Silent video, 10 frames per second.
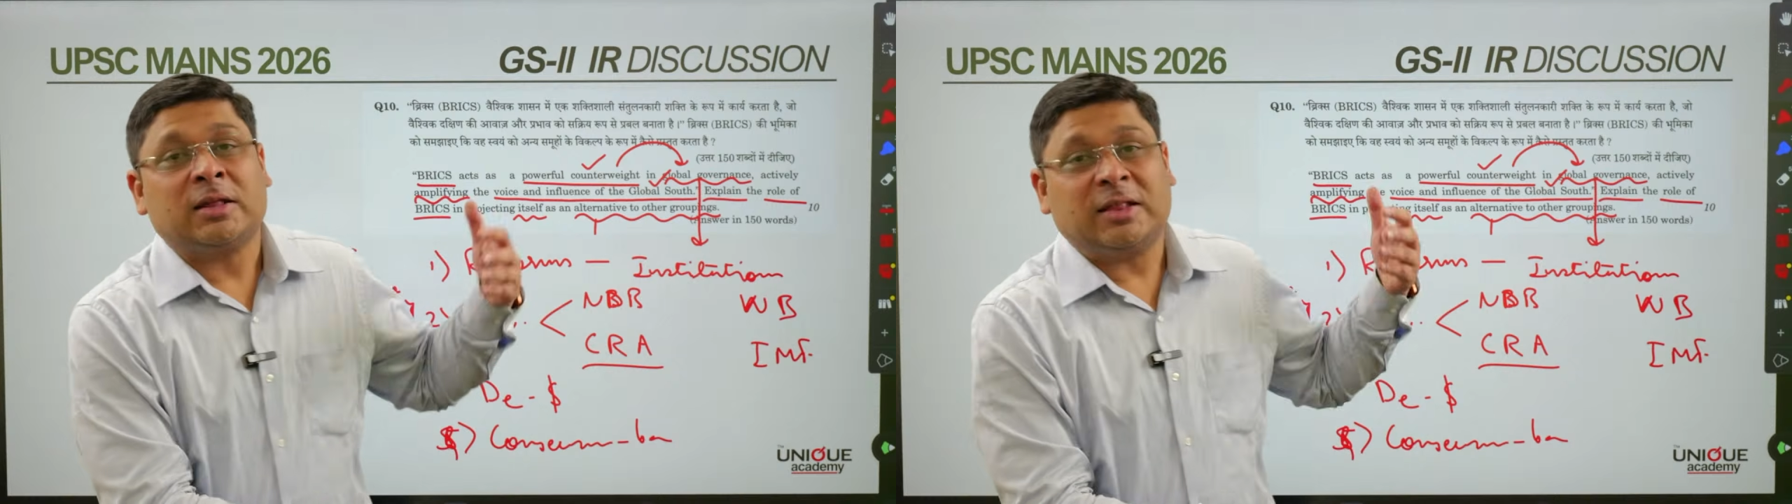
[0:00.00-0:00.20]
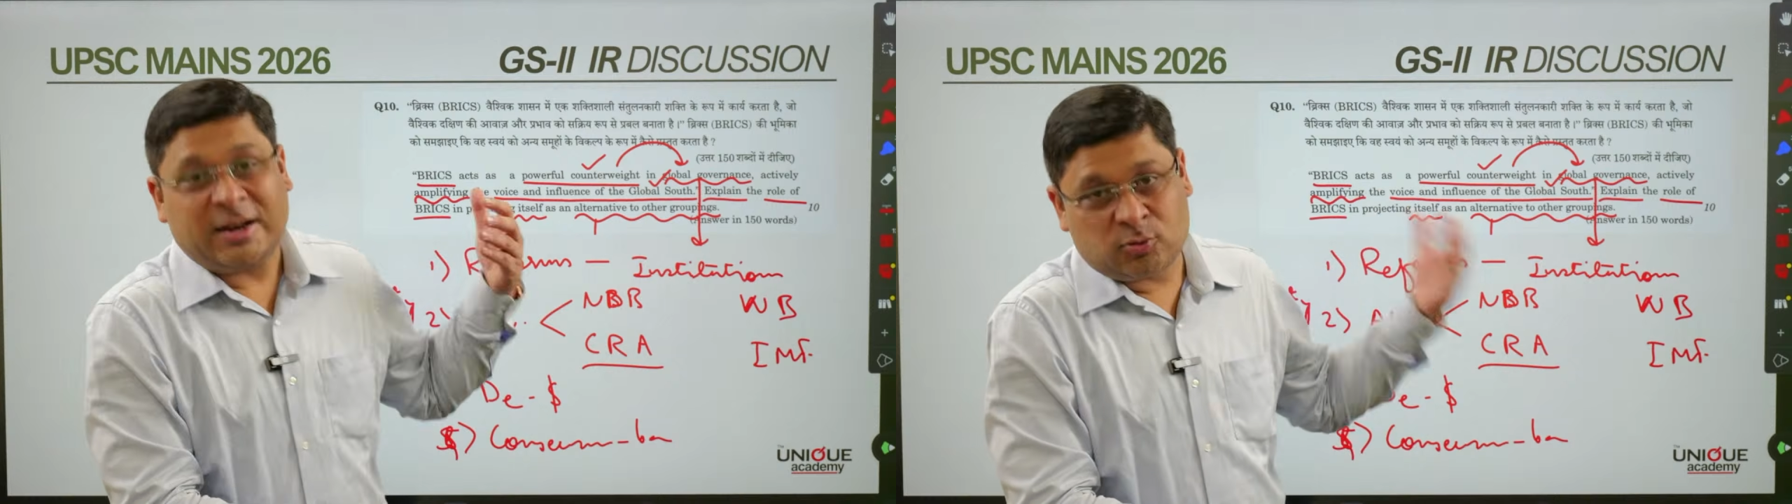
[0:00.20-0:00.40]

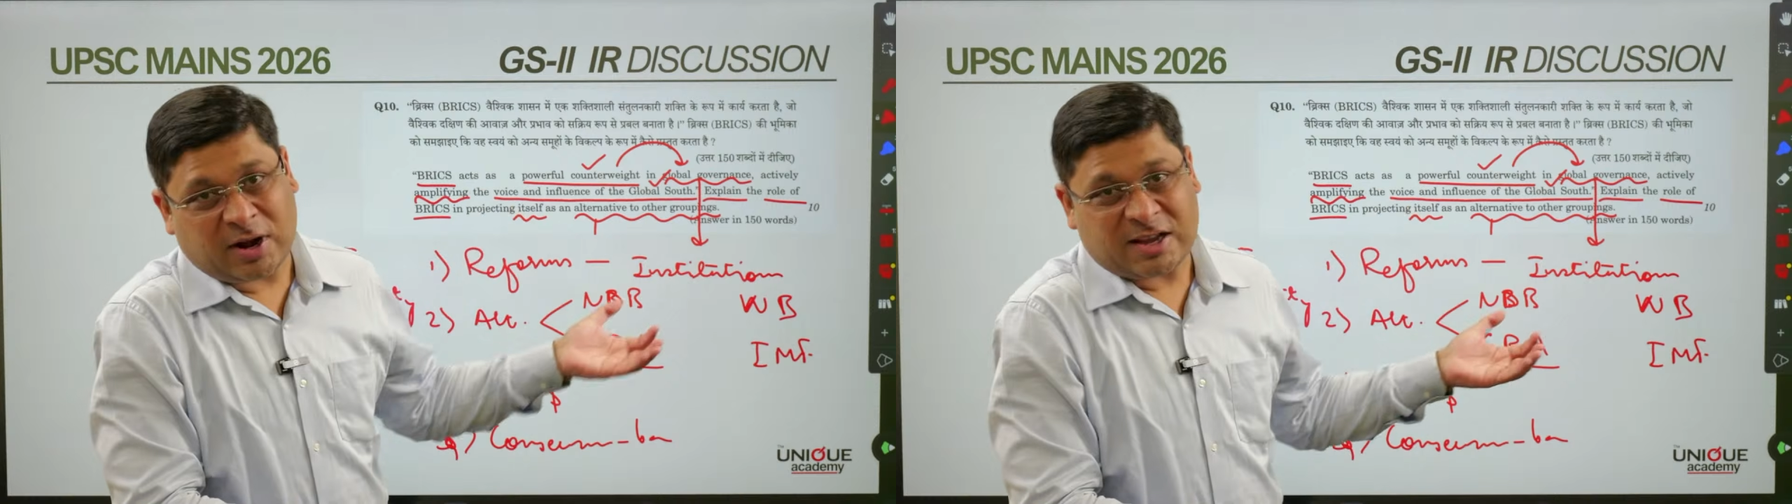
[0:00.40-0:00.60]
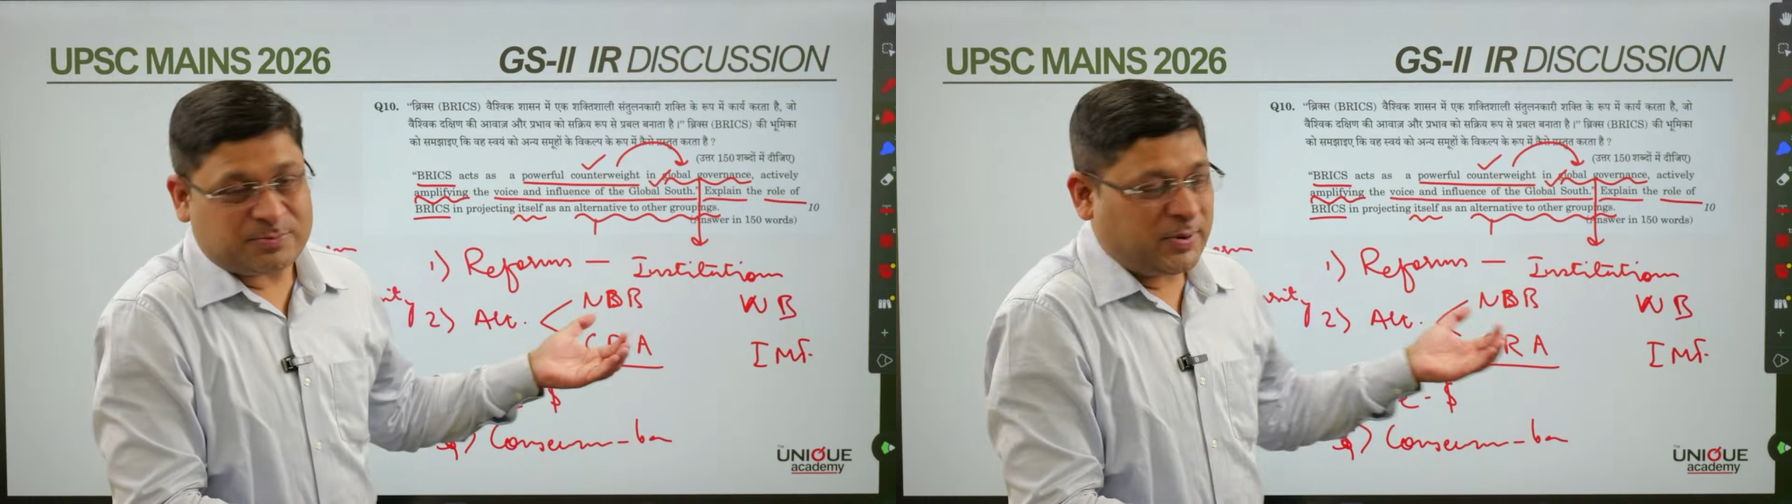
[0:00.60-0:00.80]
That is
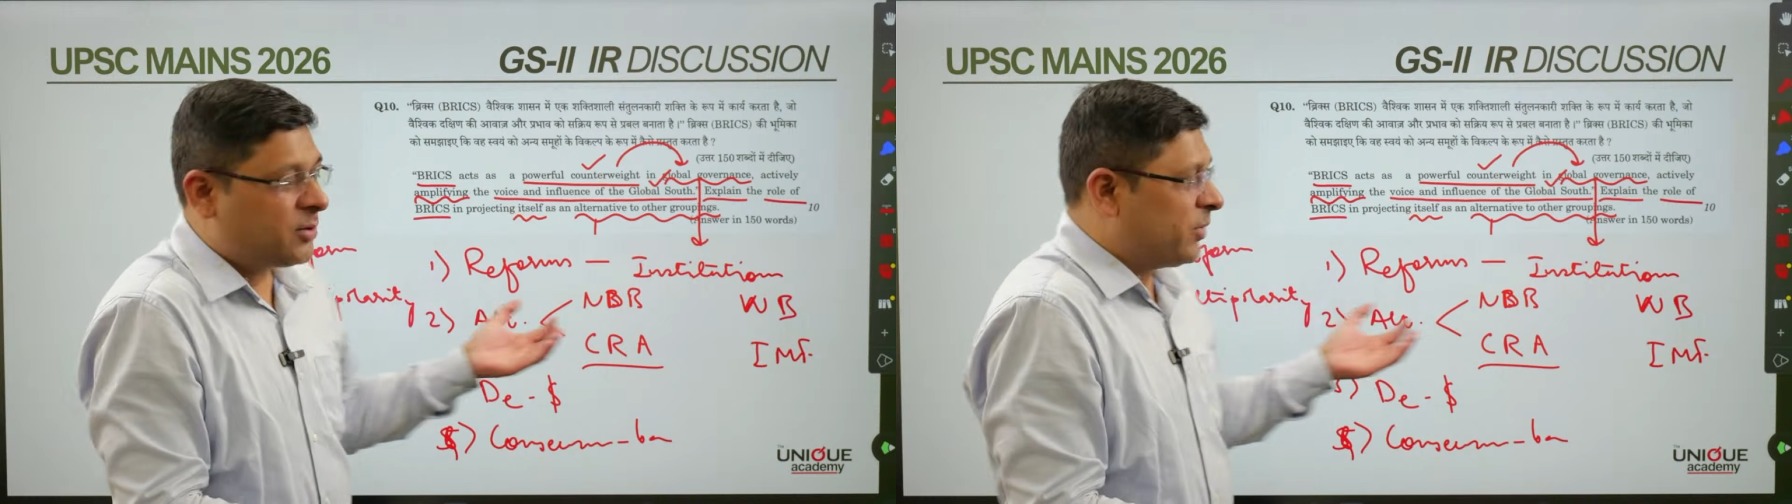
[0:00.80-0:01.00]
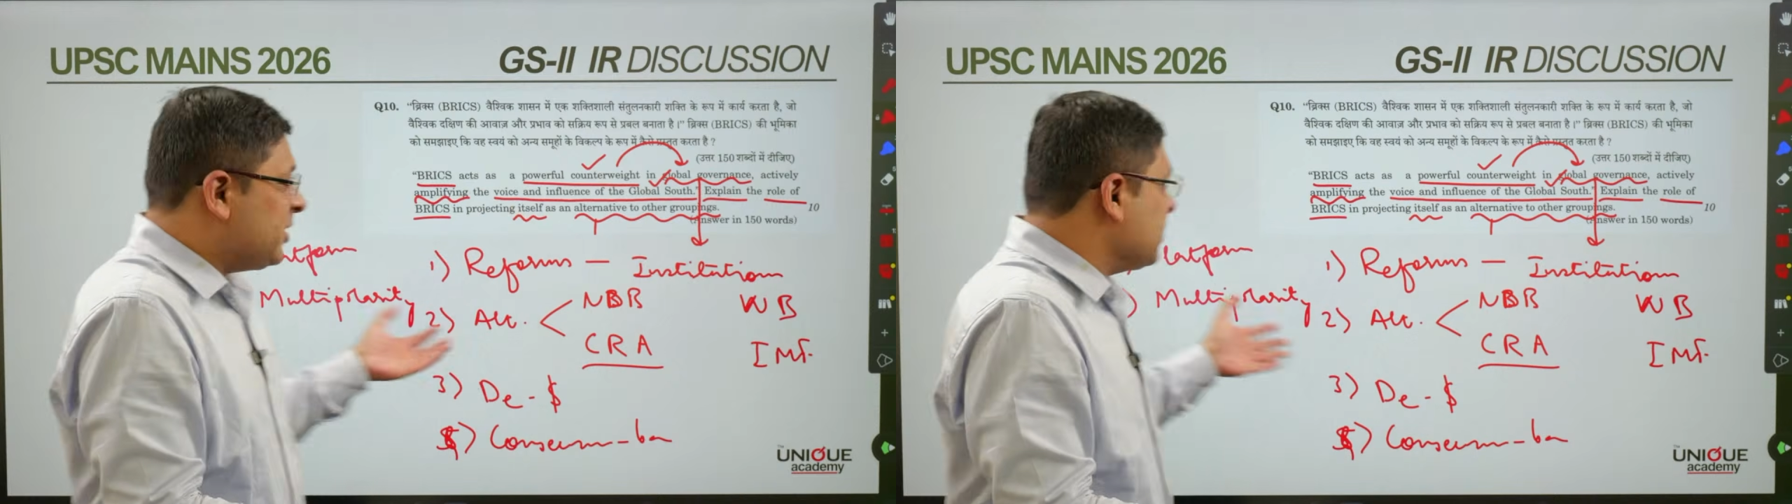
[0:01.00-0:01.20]
one
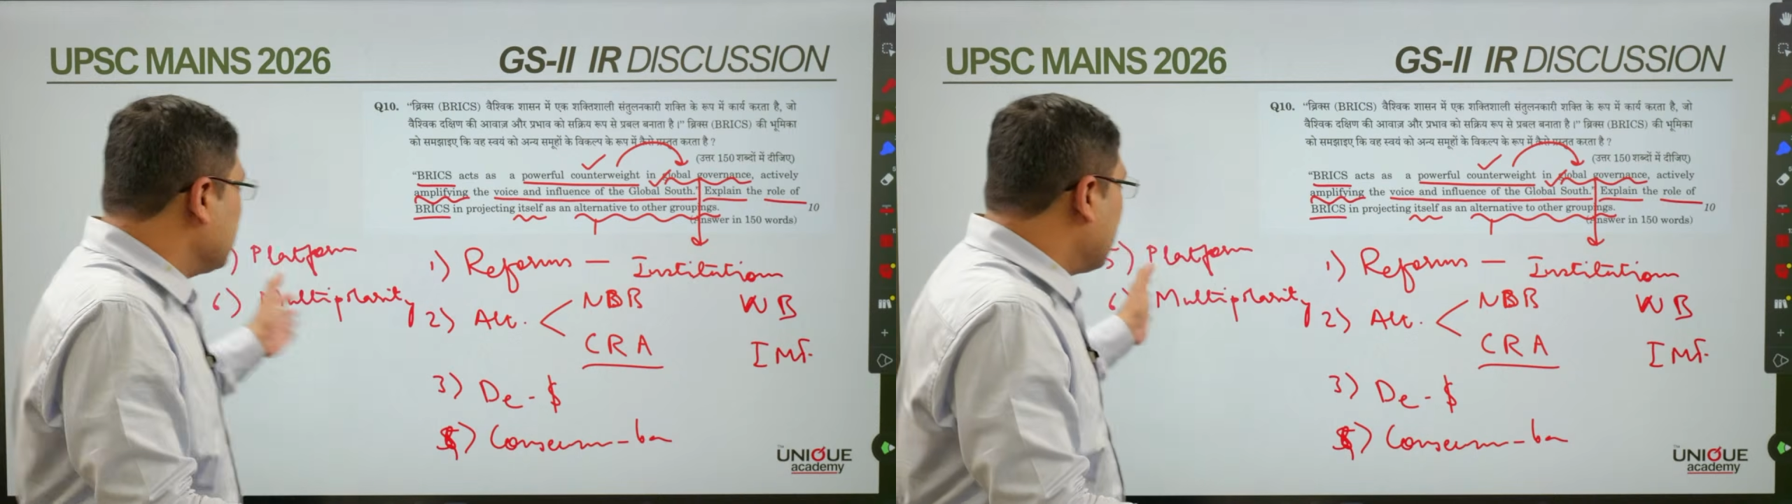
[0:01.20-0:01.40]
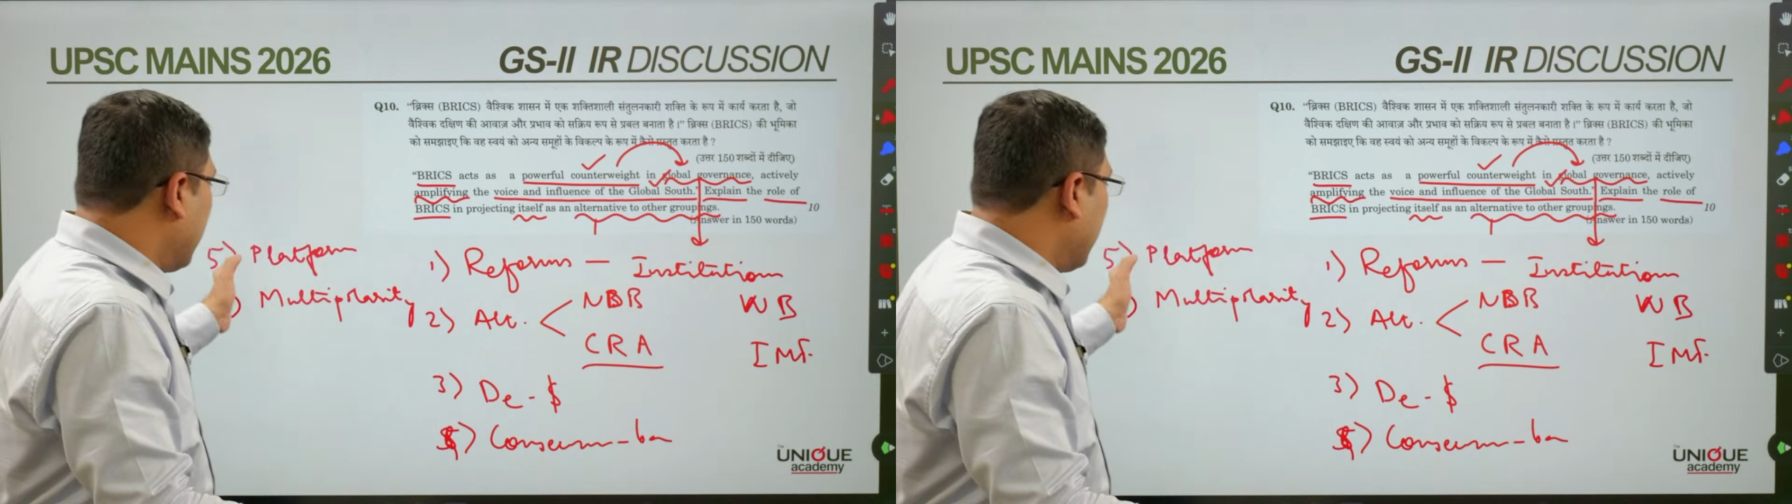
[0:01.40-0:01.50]
aspect, right?